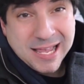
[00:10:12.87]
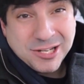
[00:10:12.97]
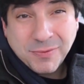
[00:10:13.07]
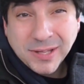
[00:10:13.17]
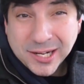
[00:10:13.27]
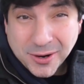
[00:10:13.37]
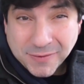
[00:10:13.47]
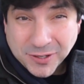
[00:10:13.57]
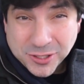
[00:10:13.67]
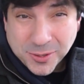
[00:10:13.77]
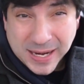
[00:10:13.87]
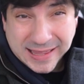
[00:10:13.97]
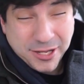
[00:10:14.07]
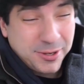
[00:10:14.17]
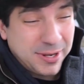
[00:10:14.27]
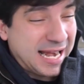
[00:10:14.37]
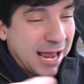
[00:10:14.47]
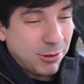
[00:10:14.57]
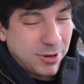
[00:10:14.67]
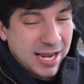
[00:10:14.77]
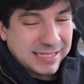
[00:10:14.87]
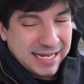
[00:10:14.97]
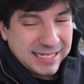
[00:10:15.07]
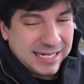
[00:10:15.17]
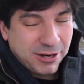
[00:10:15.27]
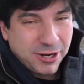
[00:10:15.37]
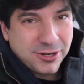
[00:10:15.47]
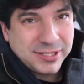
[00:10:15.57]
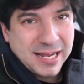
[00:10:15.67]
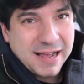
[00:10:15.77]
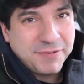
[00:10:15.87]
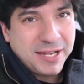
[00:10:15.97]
So you really don't have to do anything. You could add all kinds of interior stuff.